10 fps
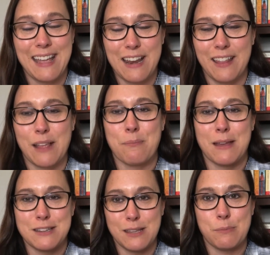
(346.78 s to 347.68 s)
I gotta like
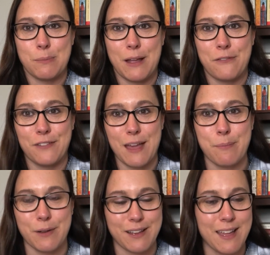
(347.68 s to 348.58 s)
mentally prepare for
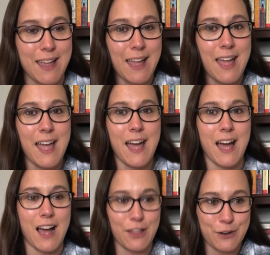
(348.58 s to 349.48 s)
that book.
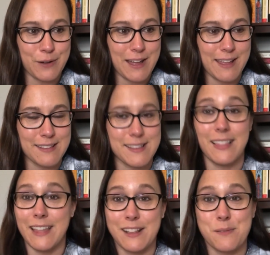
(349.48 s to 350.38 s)
Otherwise,
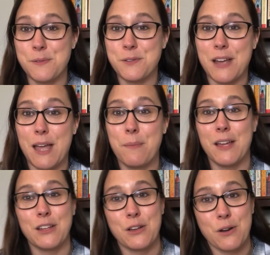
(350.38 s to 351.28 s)
like, subscribe,
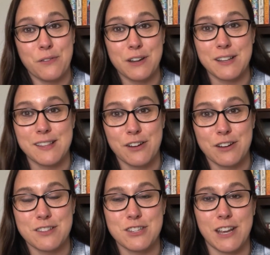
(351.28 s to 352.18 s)
go over to
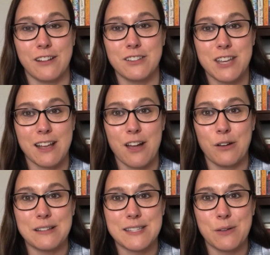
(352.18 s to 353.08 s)
Sarah's channel, check
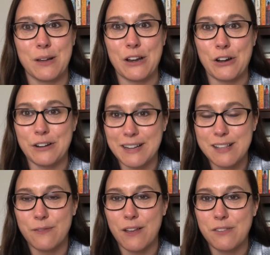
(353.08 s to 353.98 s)
out and see what her
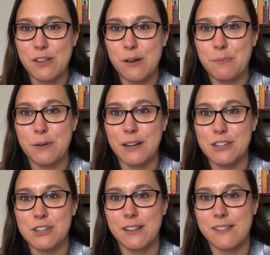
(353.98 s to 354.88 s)
next five-star
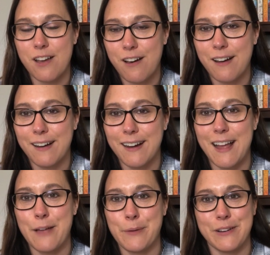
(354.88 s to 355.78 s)
predictions
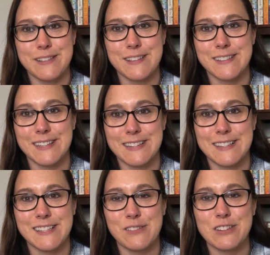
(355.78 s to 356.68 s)
are. I'm always excited
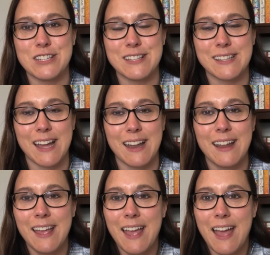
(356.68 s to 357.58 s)
to see what she's got
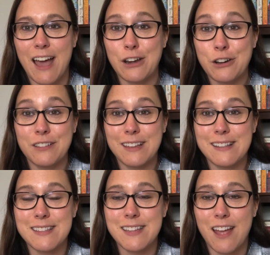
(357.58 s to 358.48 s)
on her
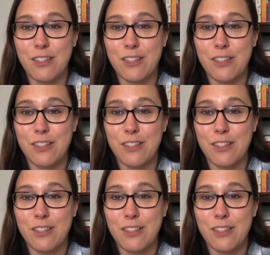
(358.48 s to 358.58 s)
list.